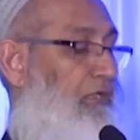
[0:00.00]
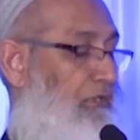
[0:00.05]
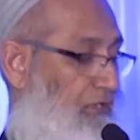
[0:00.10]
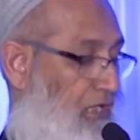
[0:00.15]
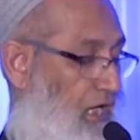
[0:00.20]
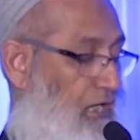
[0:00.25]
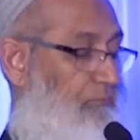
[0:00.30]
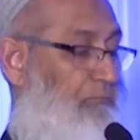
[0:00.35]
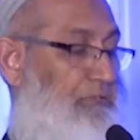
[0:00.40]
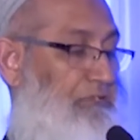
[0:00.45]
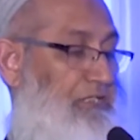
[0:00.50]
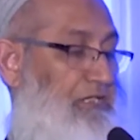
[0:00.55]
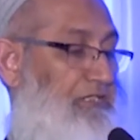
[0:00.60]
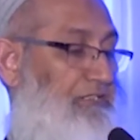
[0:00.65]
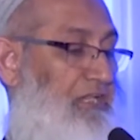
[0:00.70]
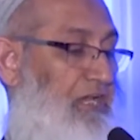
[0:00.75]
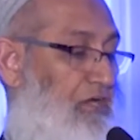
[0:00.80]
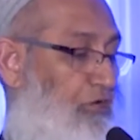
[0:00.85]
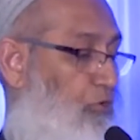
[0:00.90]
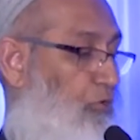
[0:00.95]

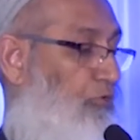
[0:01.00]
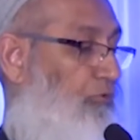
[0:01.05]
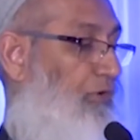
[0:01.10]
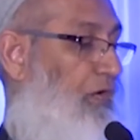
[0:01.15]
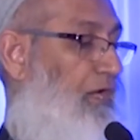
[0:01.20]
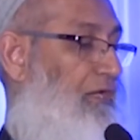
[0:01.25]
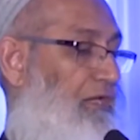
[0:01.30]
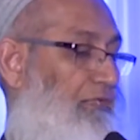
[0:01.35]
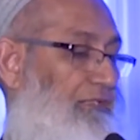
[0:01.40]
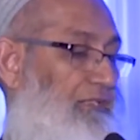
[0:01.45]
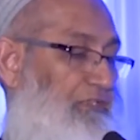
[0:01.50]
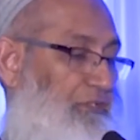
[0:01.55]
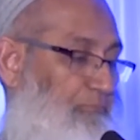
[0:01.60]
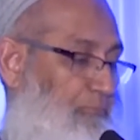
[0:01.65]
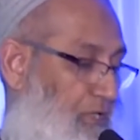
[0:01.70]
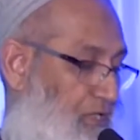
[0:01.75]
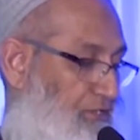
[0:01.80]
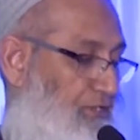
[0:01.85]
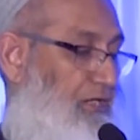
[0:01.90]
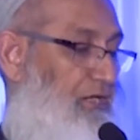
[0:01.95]
diabetes and endocrine as a
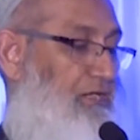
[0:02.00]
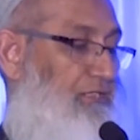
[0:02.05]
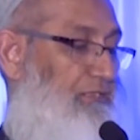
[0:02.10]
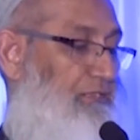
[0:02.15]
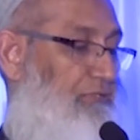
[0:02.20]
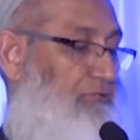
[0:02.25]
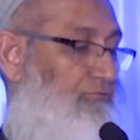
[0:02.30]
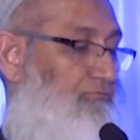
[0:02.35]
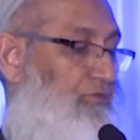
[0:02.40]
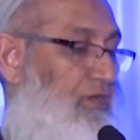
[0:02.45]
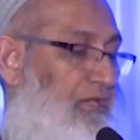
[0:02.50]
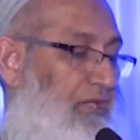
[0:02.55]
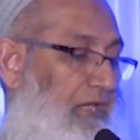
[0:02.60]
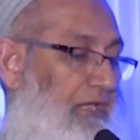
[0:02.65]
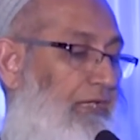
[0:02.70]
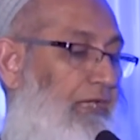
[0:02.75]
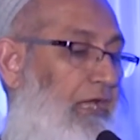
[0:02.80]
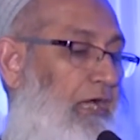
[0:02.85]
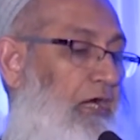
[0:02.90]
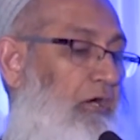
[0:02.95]
specialist
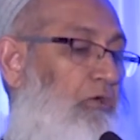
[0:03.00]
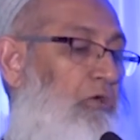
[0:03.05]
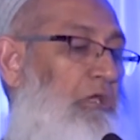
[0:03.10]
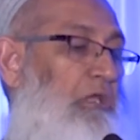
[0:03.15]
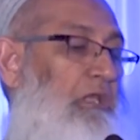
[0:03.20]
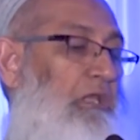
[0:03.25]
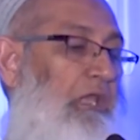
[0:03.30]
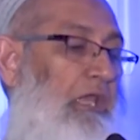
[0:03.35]
training now,